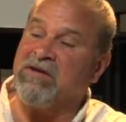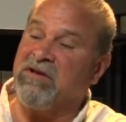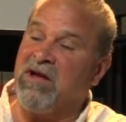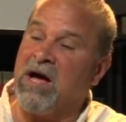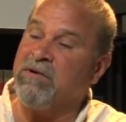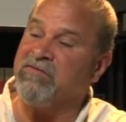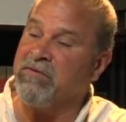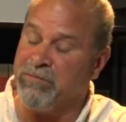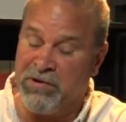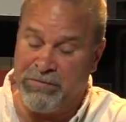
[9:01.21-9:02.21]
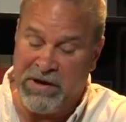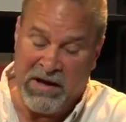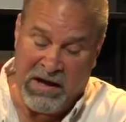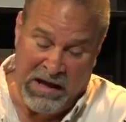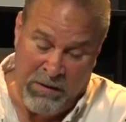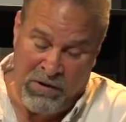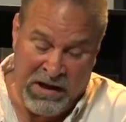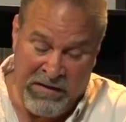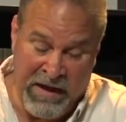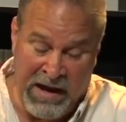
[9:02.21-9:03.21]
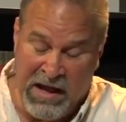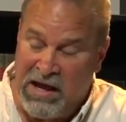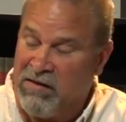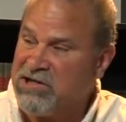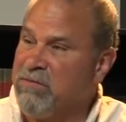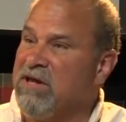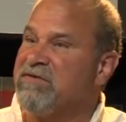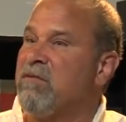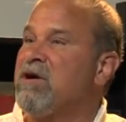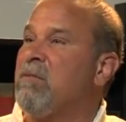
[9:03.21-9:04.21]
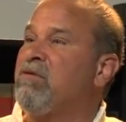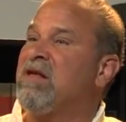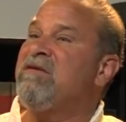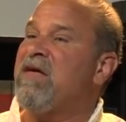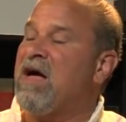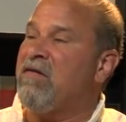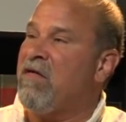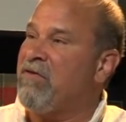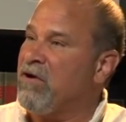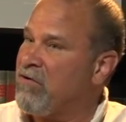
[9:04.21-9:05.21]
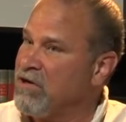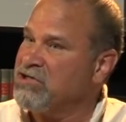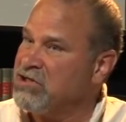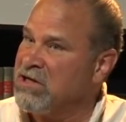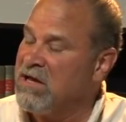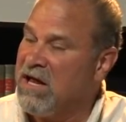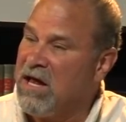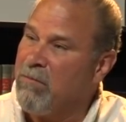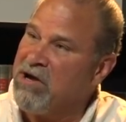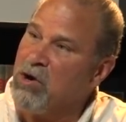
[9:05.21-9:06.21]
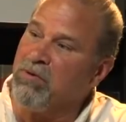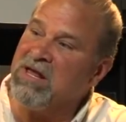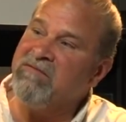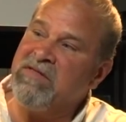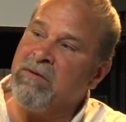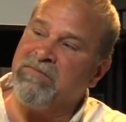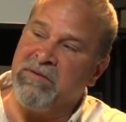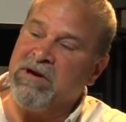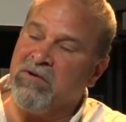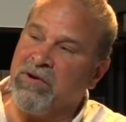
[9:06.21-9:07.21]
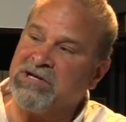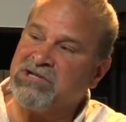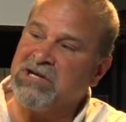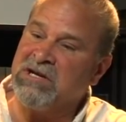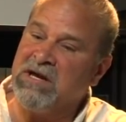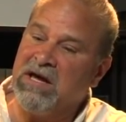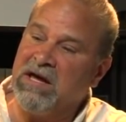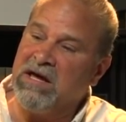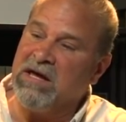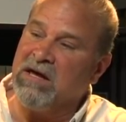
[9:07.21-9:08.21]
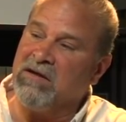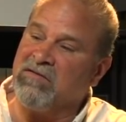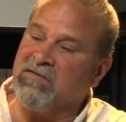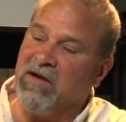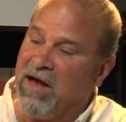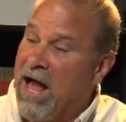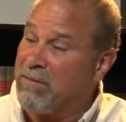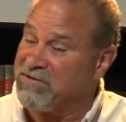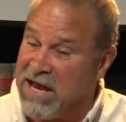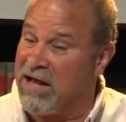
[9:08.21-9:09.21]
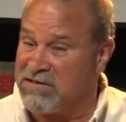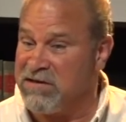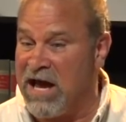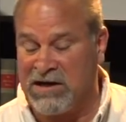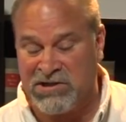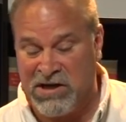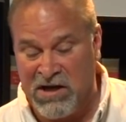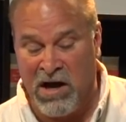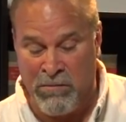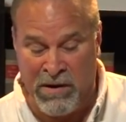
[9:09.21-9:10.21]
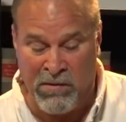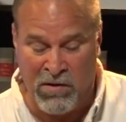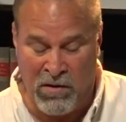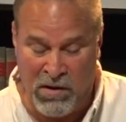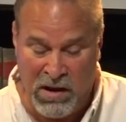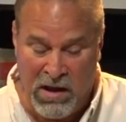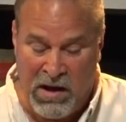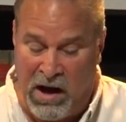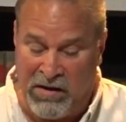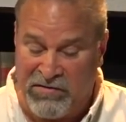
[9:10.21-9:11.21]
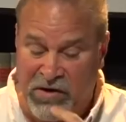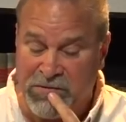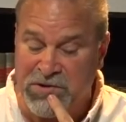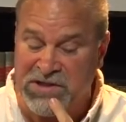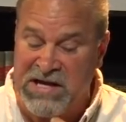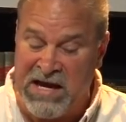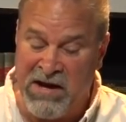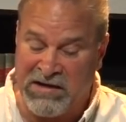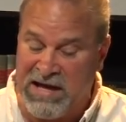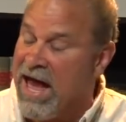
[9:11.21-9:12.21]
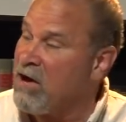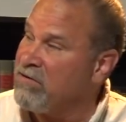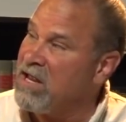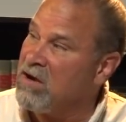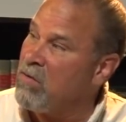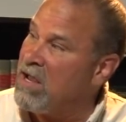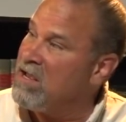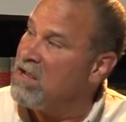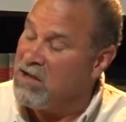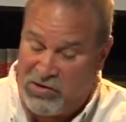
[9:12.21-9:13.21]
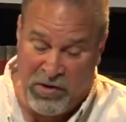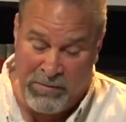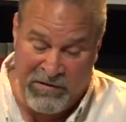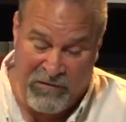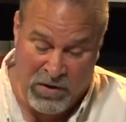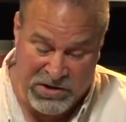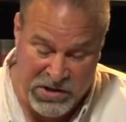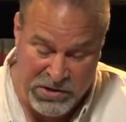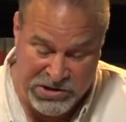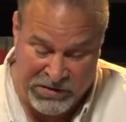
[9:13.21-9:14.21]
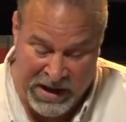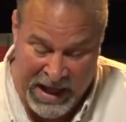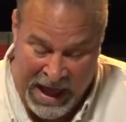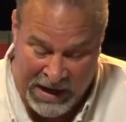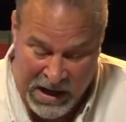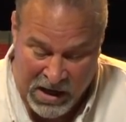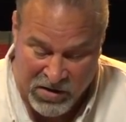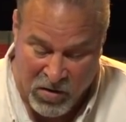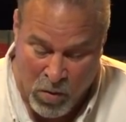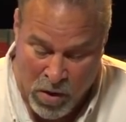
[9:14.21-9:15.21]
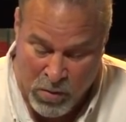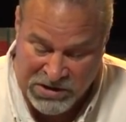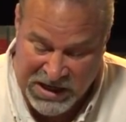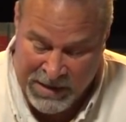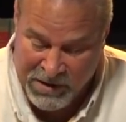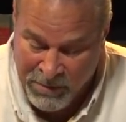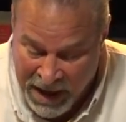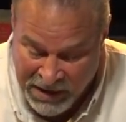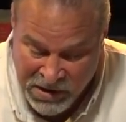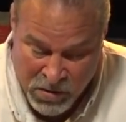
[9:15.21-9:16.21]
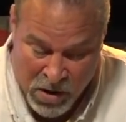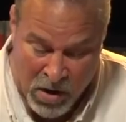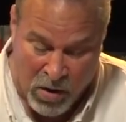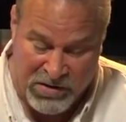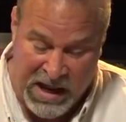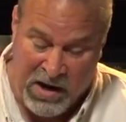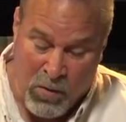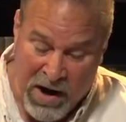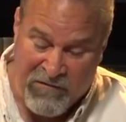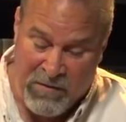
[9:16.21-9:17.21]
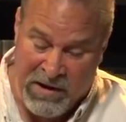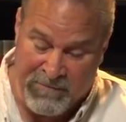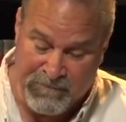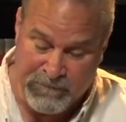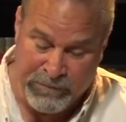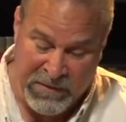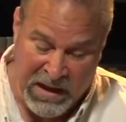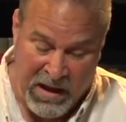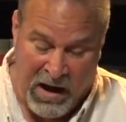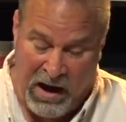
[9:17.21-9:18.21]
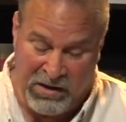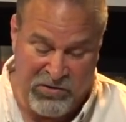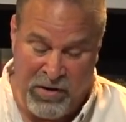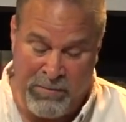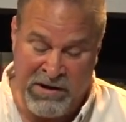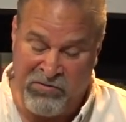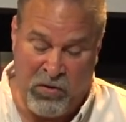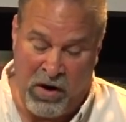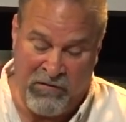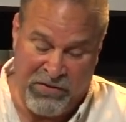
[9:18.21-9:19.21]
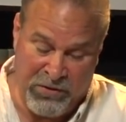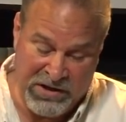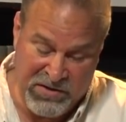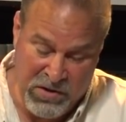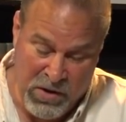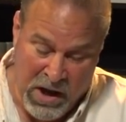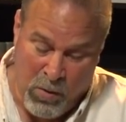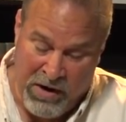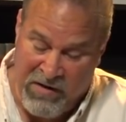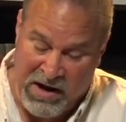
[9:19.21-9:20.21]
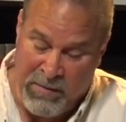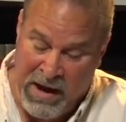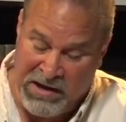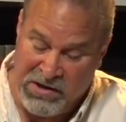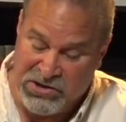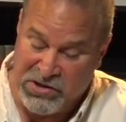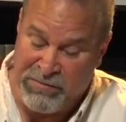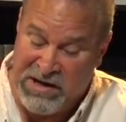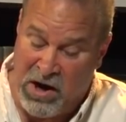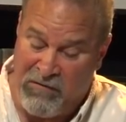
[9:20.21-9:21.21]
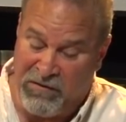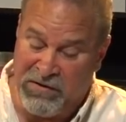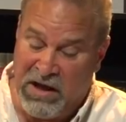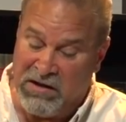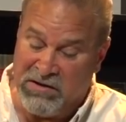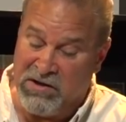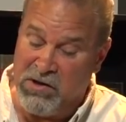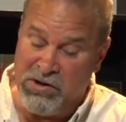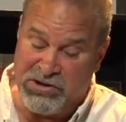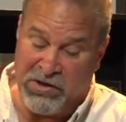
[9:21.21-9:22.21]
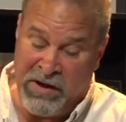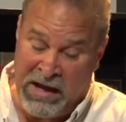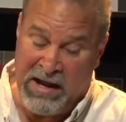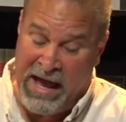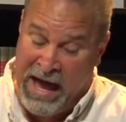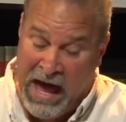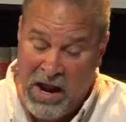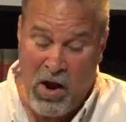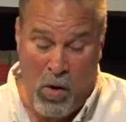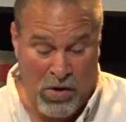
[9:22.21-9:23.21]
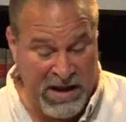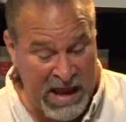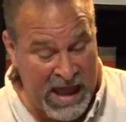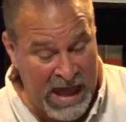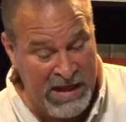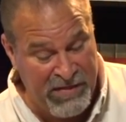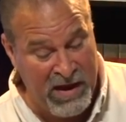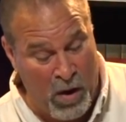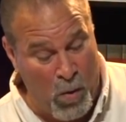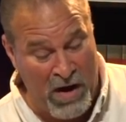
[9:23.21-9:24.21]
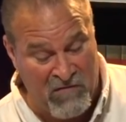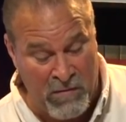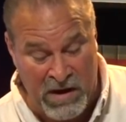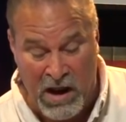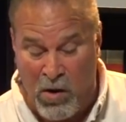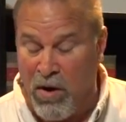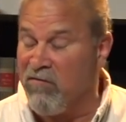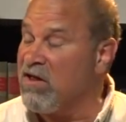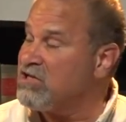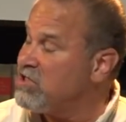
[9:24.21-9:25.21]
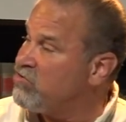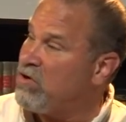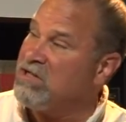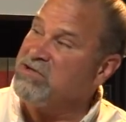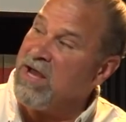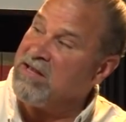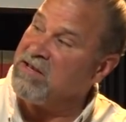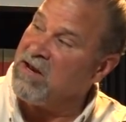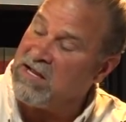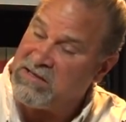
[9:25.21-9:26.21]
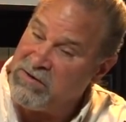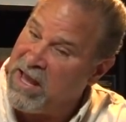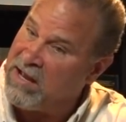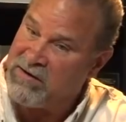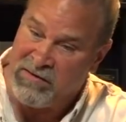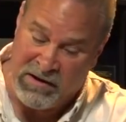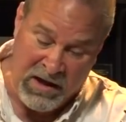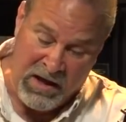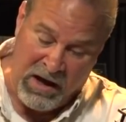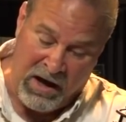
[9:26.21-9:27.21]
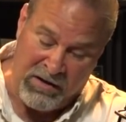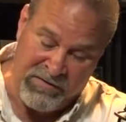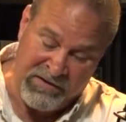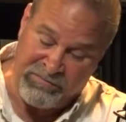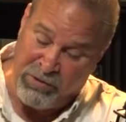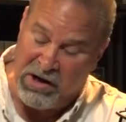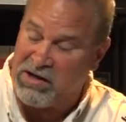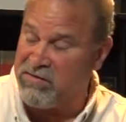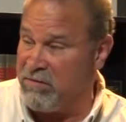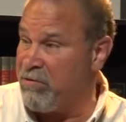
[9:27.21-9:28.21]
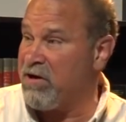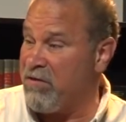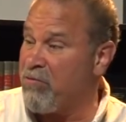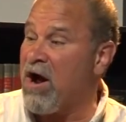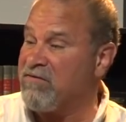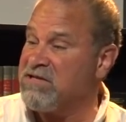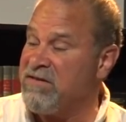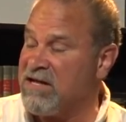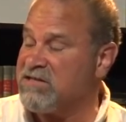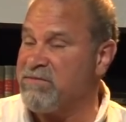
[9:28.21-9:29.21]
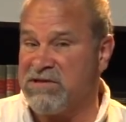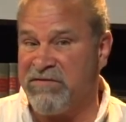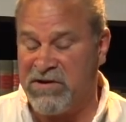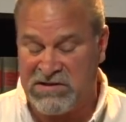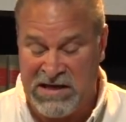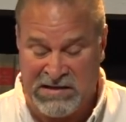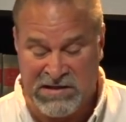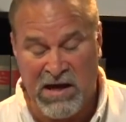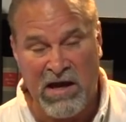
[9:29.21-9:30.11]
the diamonds from the poop, and we'll get into that. Unless you believe someone could believe that and that they're a Christian, but you're believing them to be a Christian is actually unbiblical. The scriptures say not to add or take away. Deuteronomy 4:2, you shall not add to the word which I am commanding you or take away from it. Deuteronomy 12:32, whatever I command you, you shall be careful to do. You shall not add or take anything away from it. Revelation 22:18-19, you add to the book of the prophecy in that specific sense.